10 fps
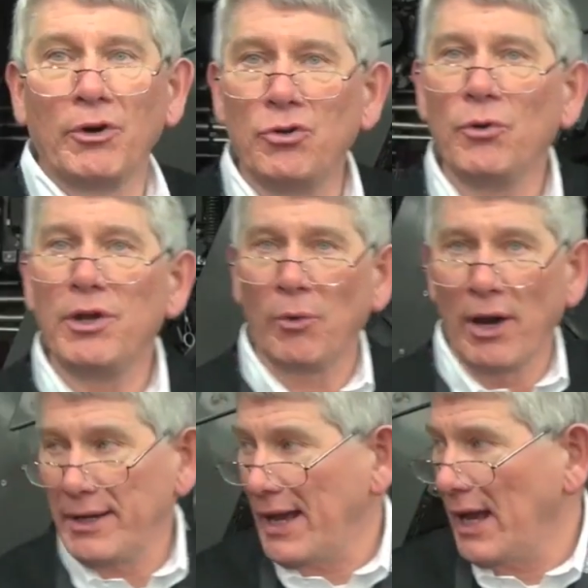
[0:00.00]
we're doing
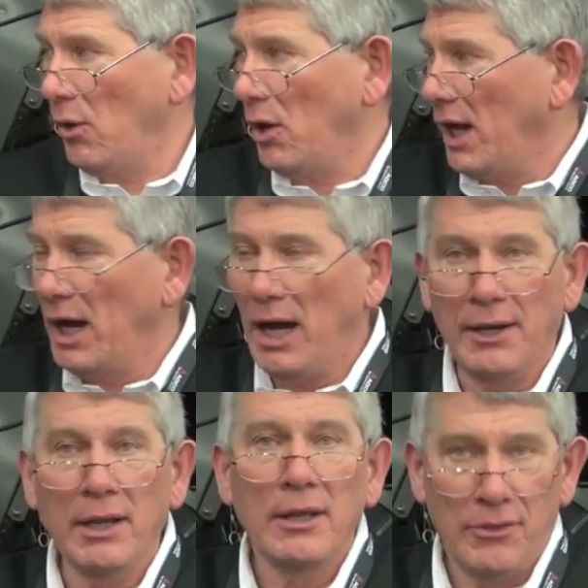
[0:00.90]
right now
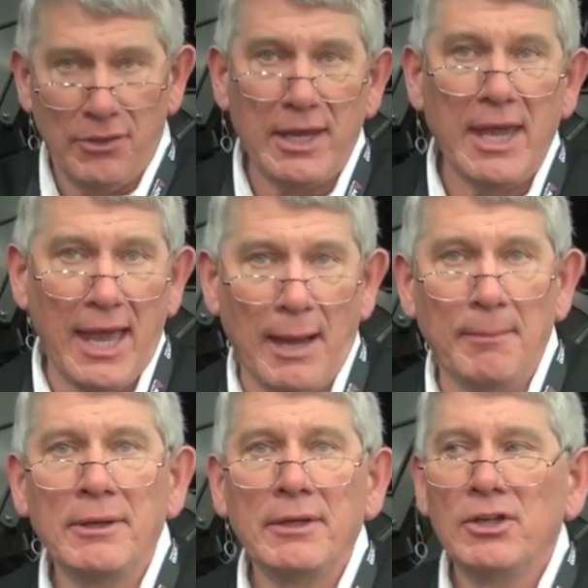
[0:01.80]
on the cab.